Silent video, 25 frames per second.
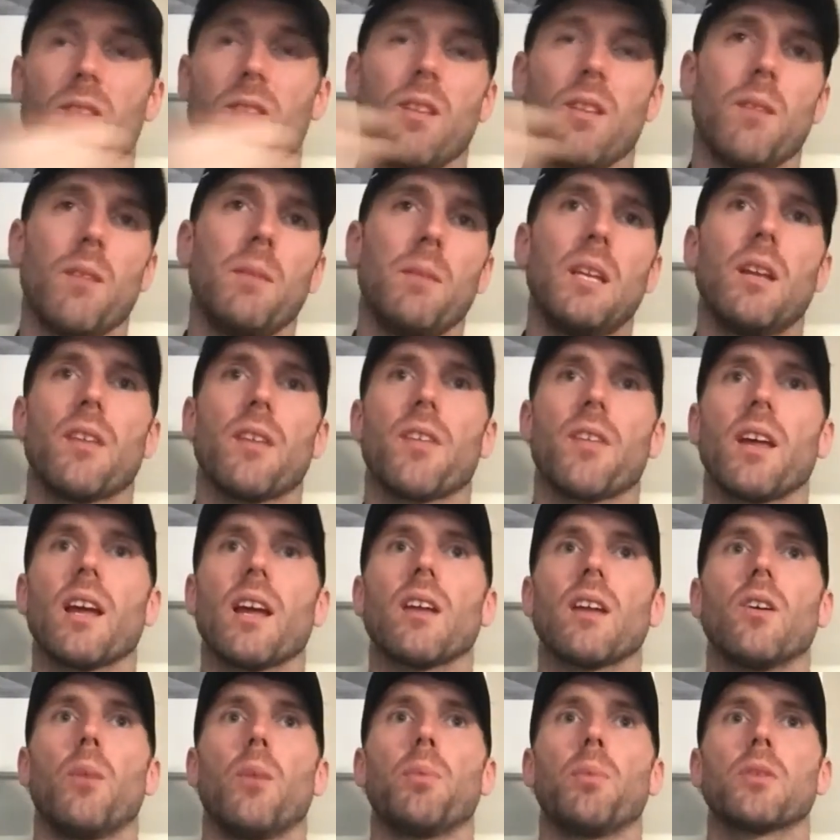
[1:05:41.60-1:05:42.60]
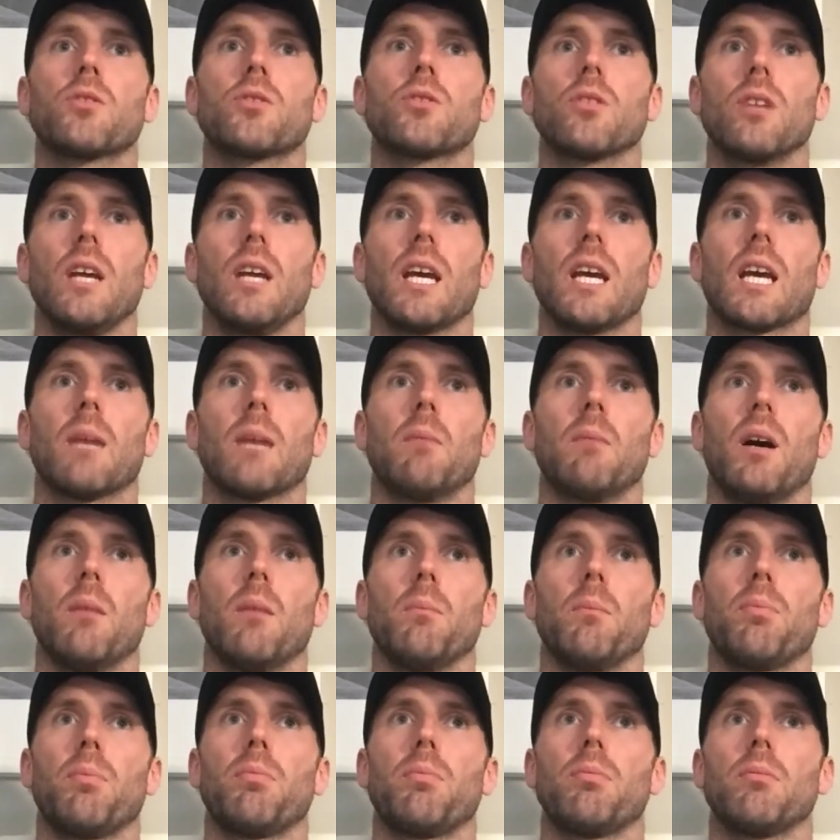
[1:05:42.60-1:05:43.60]
I think an opportunity came
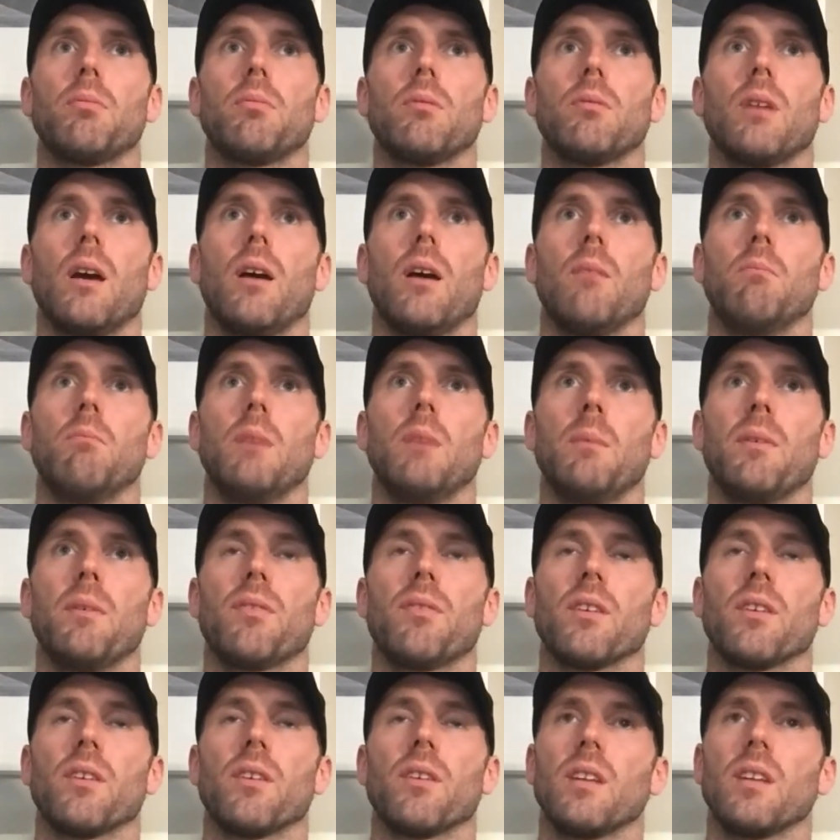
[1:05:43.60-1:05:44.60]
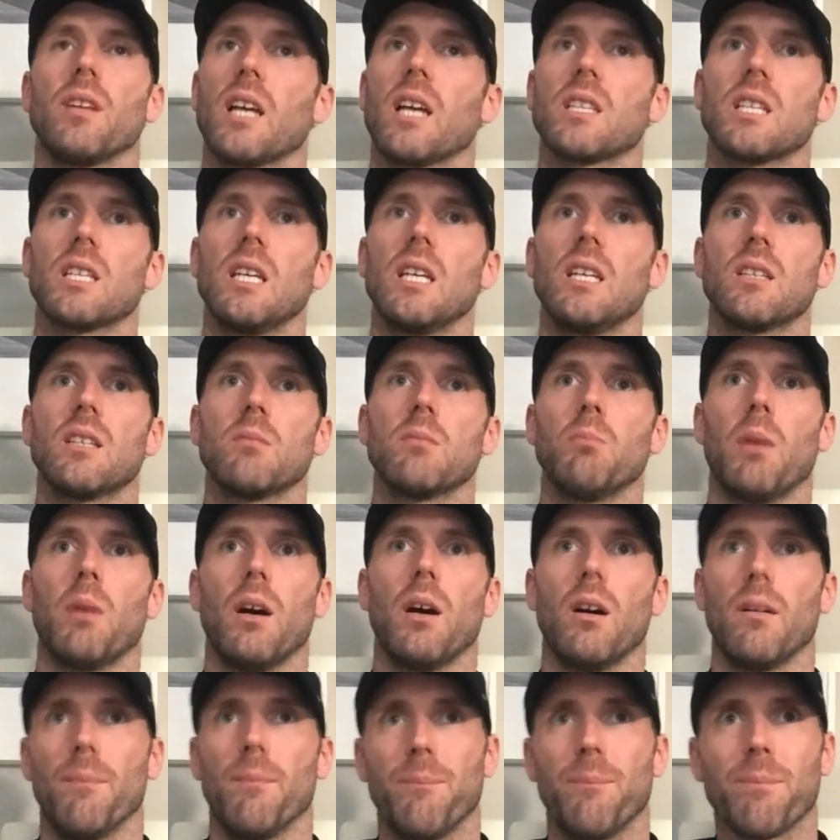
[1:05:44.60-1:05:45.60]
up maybe for next season,
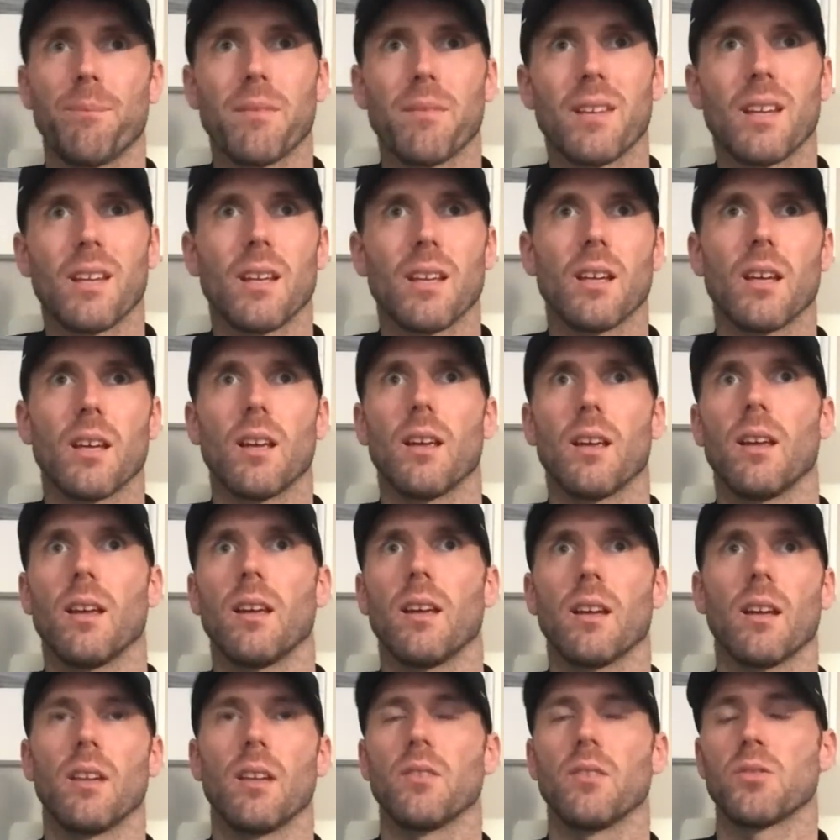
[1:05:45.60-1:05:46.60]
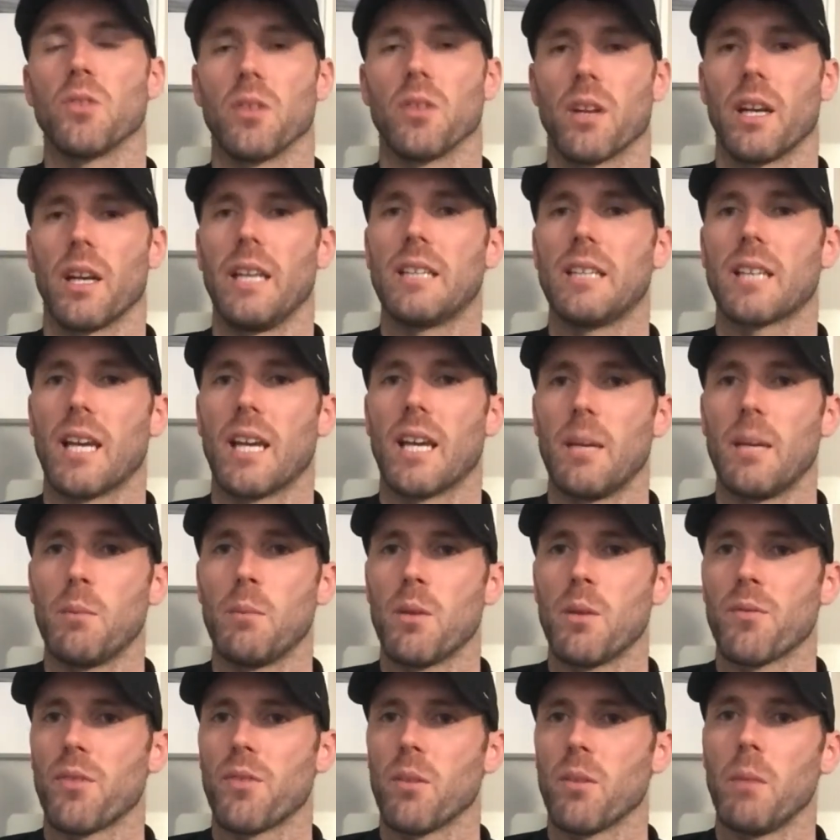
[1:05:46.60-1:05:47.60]
but it's not the right
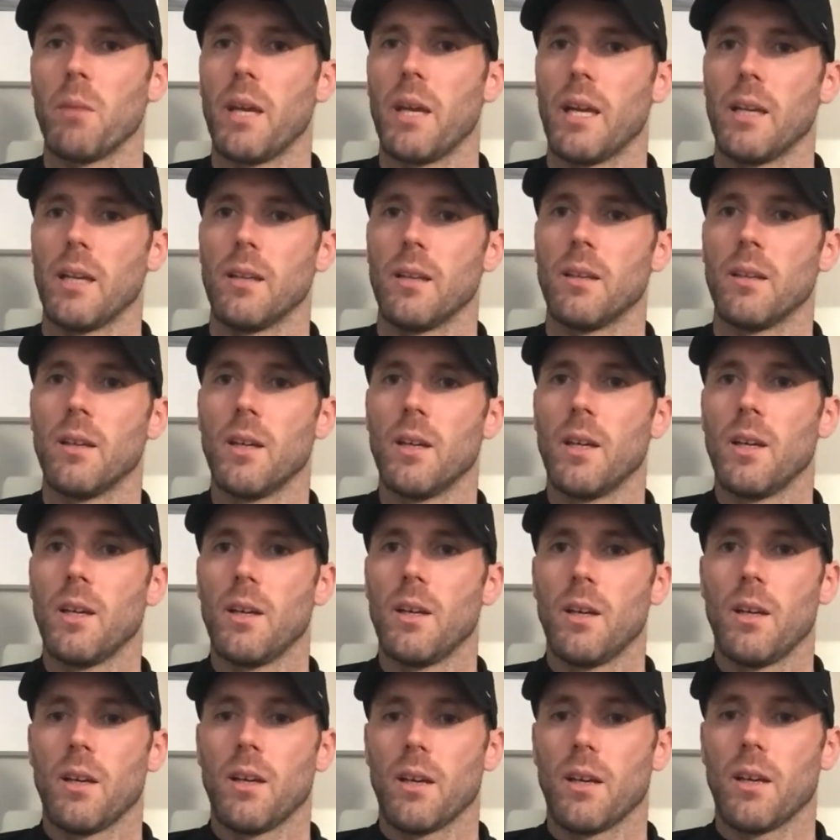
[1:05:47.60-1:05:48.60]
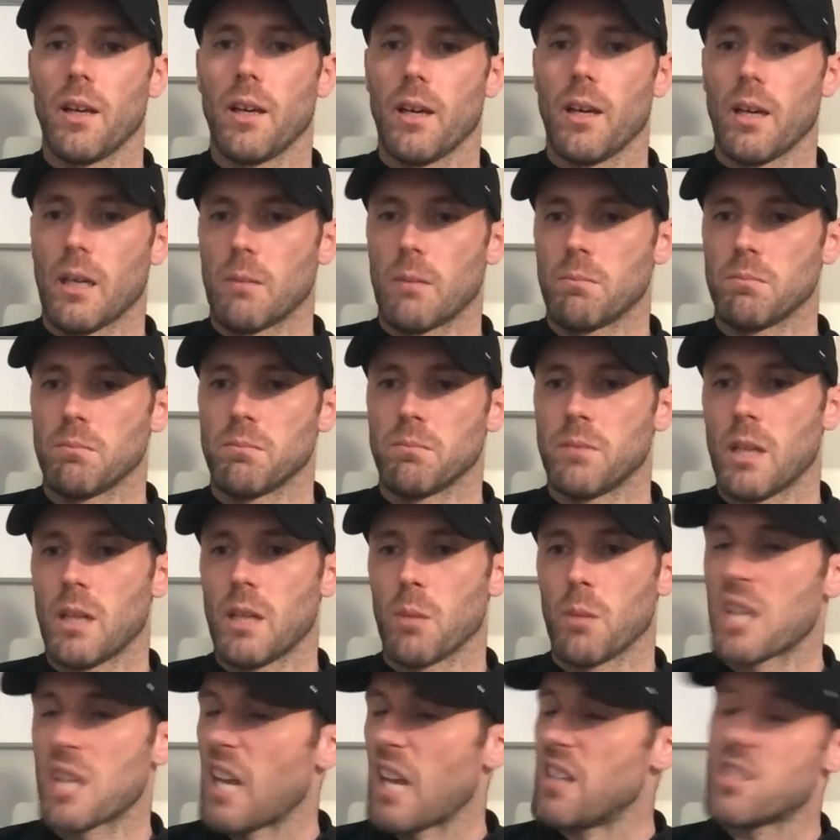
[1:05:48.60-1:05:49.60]
timing for me, and I
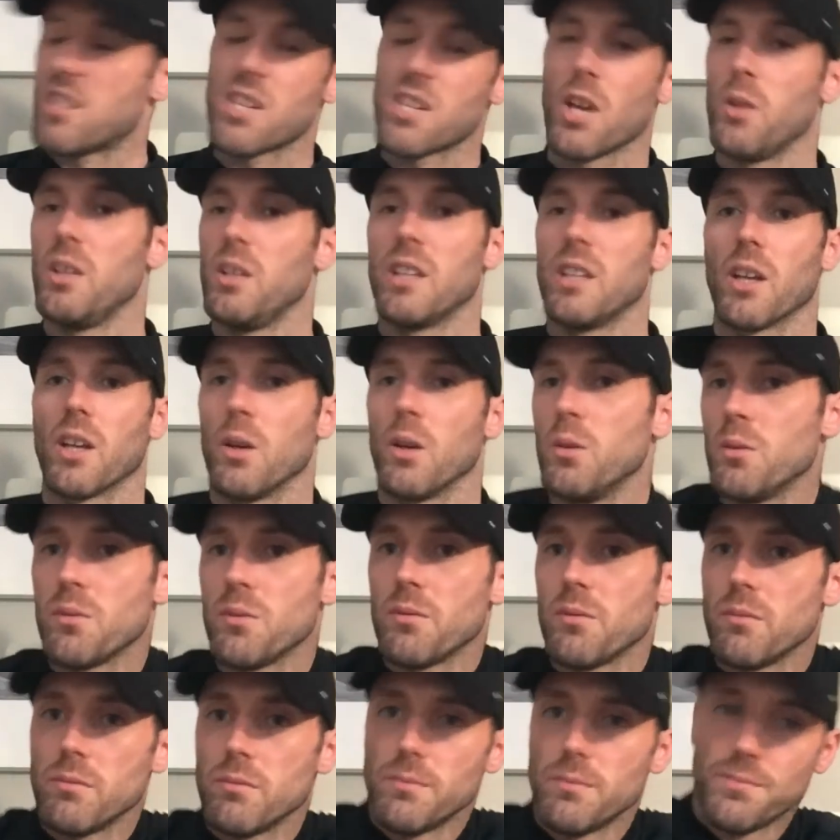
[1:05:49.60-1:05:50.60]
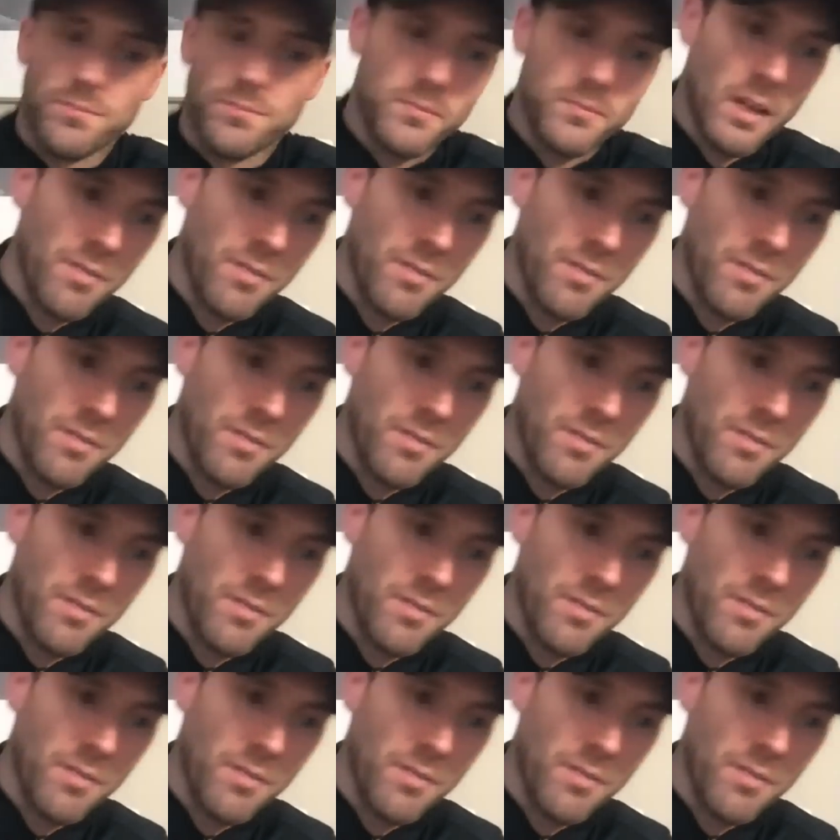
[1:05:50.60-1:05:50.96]
was getting sounded out, I